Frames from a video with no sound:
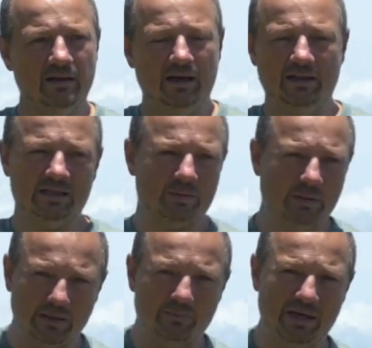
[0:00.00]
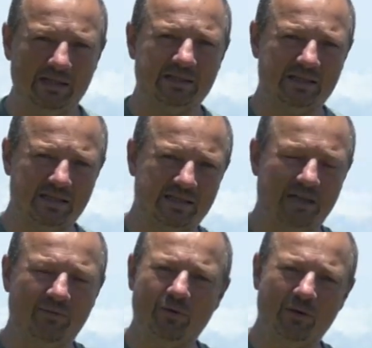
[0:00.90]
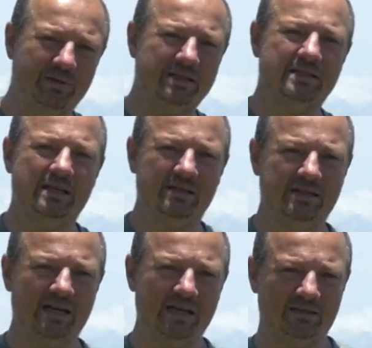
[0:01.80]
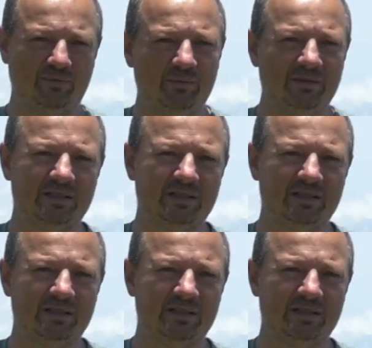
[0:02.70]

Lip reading: And this will depend, as I said, from the sail size, from the